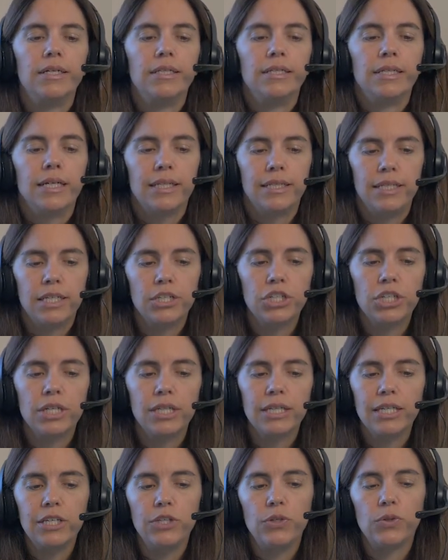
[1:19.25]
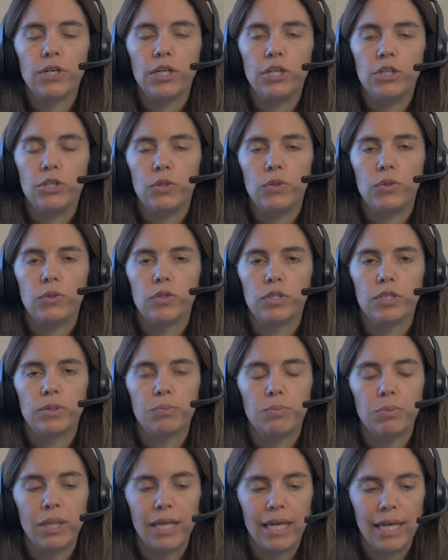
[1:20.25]
Additionally, you can use
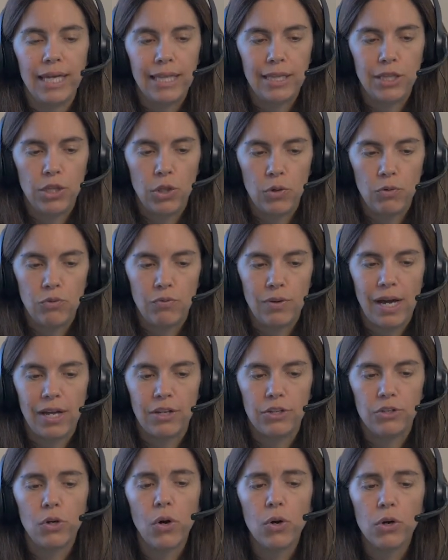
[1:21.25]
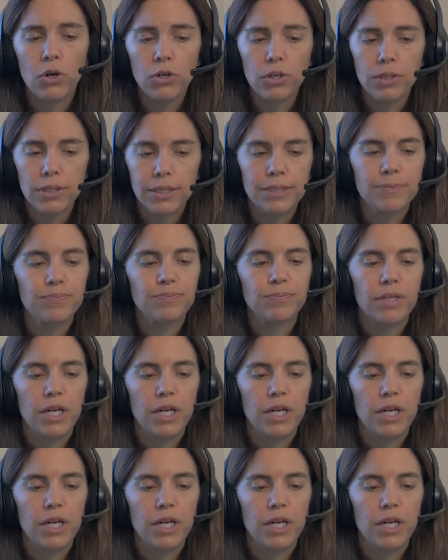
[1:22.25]
plain low-fat yogurt,